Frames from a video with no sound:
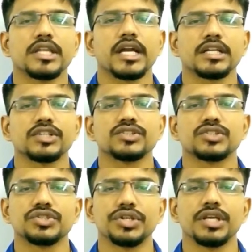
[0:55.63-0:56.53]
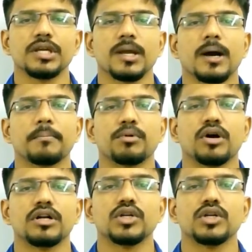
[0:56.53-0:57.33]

that is 3 upon.